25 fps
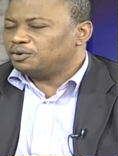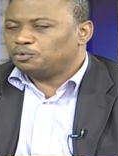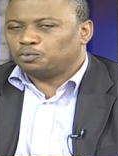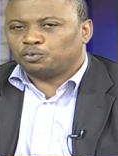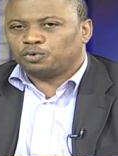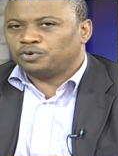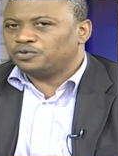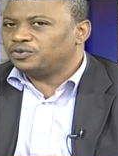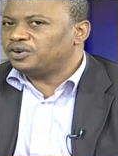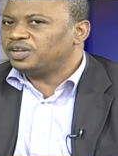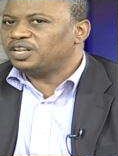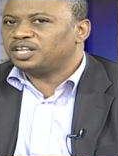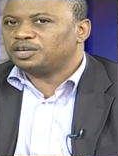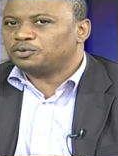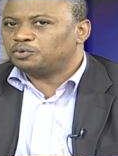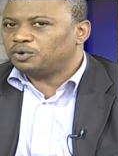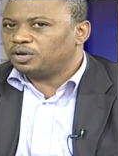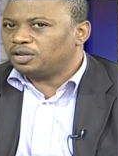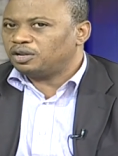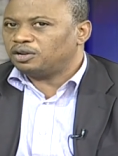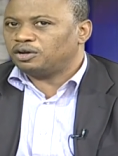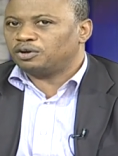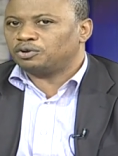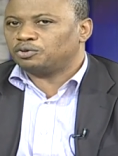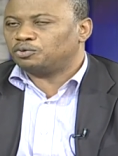Will really go a
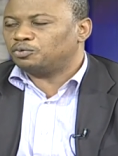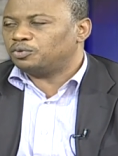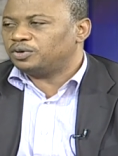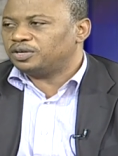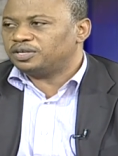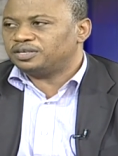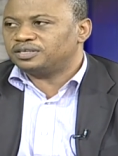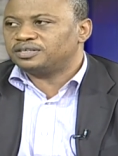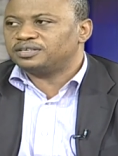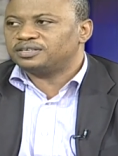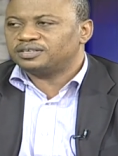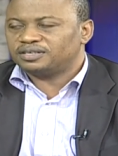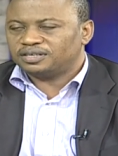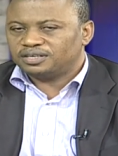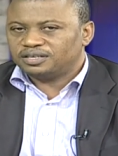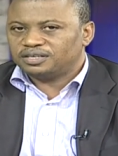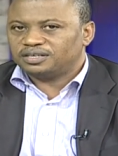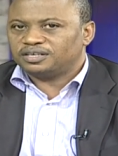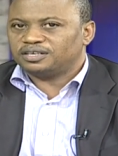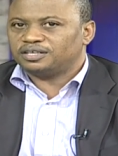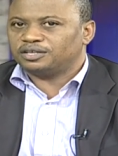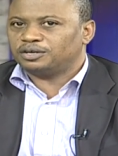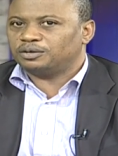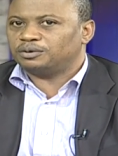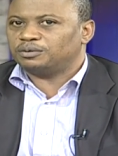long way,
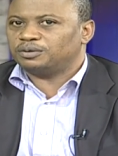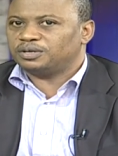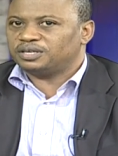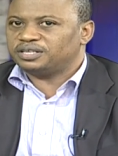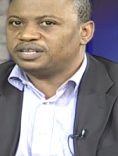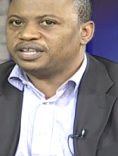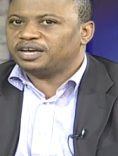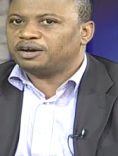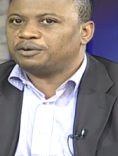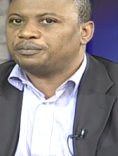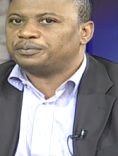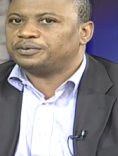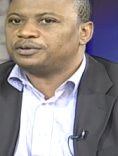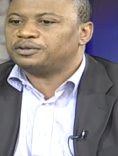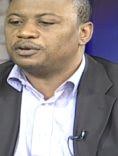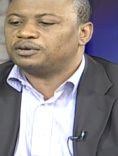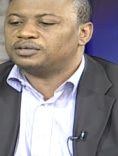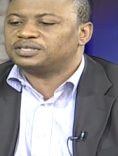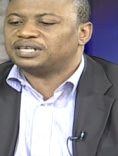you mm. know, in helping us